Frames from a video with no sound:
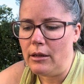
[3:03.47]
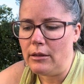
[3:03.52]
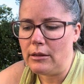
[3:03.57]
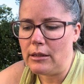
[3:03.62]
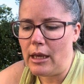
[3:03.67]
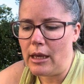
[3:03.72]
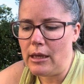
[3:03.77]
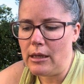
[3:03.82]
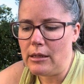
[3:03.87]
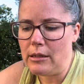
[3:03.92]

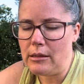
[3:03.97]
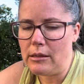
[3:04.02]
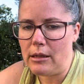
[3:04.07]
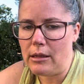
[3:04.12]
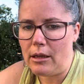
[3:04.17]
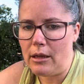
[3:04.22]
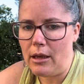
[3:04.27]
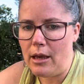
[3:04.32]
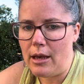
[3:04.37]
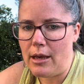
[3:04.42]
Does
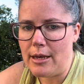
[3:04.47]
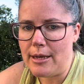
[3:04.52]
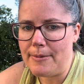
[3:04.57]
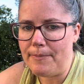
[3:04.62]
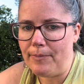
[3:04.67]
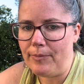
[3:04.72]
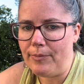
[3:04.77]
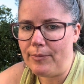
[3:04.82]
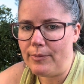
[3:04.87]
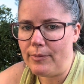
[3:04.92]

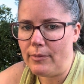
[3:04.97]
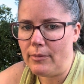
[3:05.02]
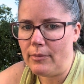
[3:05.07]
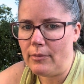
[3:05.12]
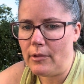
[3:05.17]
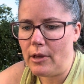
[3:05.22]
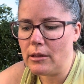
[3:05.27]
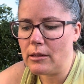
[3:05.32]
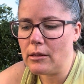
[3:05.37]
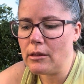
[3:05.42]

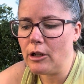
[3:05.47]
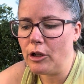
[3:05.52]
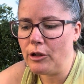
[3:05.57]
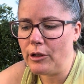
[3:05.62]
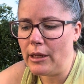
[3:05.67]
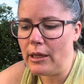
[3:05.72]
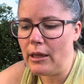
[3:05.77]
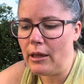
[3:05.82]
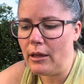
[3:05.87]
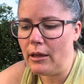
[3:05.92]

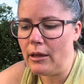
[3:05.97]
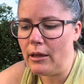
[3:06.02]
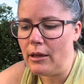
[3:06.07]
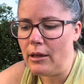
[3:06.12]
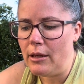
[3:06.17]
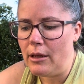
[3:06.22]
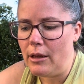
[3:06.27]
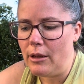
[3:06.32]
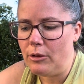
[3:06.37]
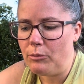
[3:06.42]
asserting
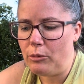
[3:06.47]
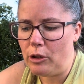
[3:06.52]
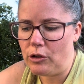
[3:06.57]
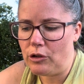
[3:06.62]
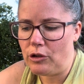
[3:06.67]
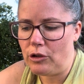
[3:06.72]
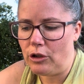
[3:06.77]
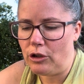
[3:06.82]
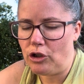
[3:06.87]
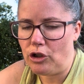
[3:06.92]

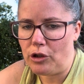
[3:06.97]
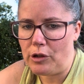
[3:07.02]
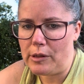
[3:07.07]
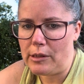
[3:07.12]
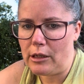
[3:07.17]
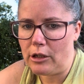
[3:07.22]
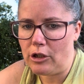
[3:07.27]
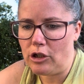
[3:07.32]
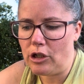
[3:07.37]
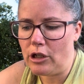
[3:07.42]
personal
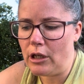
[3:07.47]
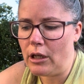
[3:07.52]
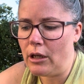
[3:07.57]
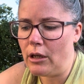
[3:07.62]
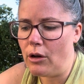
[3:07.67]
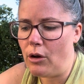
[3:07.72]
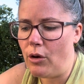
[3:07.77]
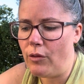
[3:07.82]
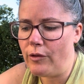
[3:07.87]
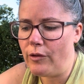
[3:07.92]

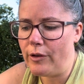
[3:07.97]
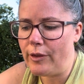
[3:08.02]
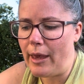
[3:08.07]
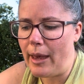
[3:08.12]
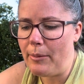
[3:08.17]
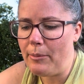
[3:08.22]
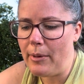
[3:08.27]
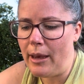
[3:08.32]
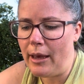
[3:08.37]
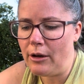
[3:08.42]
jurisdiction over
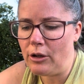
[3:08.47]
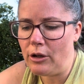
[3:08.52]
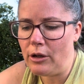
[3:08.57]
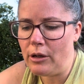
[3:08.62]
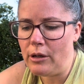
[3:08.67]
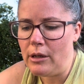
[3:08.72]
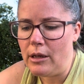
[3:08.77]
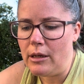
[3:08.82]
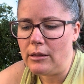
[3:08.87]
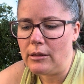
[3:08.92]
that
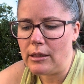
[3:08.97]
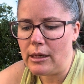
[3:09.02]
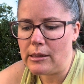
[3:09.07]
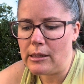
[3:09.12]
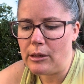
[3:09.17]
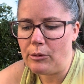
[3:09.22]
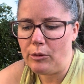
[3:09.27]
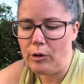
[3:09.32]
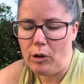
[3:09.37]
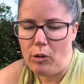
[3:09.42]
matter, does
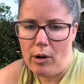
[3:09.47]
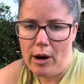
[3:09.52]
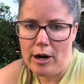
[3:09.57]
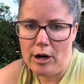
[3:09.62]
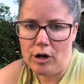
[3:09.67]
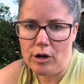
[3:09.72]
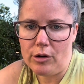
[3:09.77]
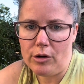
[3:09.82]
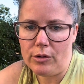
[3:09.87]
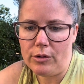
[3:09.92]
it
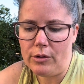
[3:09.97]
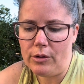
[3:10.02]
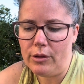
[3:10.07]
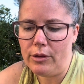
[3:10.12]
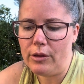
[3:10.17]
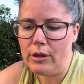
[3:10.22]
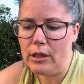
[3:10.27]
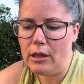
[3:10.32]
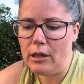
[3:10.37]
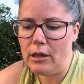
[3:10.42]
require
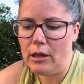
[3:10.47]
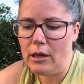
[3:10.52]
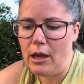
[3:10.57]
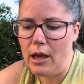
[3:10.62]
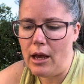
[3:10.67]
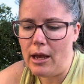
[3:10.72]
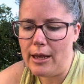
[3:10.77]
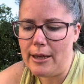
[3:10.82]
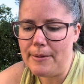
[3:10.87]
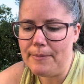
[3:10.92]
the
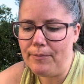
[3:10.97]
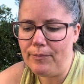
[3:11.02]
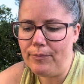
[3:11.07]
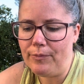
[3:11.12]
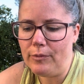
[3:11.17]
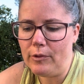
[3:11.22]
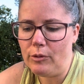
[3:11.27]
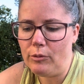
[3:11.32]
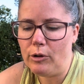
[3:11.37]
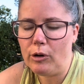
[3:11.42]

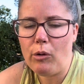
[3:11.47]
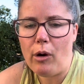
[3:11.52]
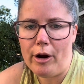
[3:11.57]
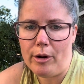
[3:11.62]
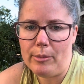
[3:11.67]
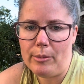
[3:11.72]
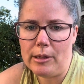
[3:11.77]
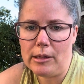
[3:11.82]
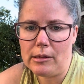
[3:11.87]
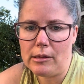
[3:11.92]

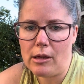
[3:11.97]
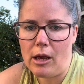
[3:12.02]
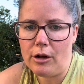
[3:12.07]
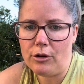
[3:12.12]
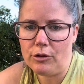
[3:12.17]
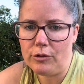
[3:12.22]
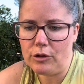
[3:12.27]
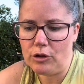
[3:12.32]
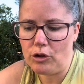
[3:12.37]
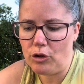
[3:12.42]
requirements
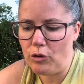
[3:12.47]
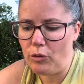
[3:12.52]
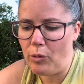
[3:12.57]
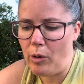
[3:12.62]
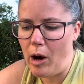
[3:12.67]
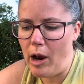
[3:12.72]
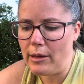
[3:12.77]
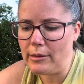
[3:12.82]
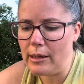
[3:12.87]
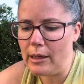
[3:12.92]
under the due
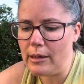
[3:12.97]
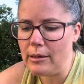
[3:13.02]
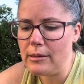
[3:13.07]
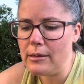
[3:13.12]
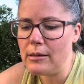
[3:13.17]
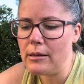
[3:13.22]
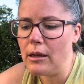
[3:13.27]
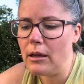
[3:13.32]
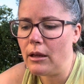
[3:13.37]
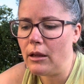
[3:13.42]

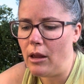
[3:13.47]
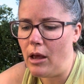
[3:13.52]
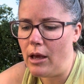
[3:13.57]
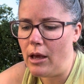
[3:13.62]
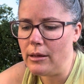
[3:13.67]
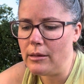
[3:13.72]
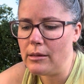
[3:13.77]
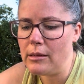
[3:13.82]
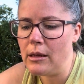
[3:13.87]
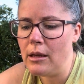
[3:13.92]
process
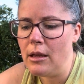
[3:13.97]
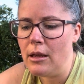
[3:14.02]
clause?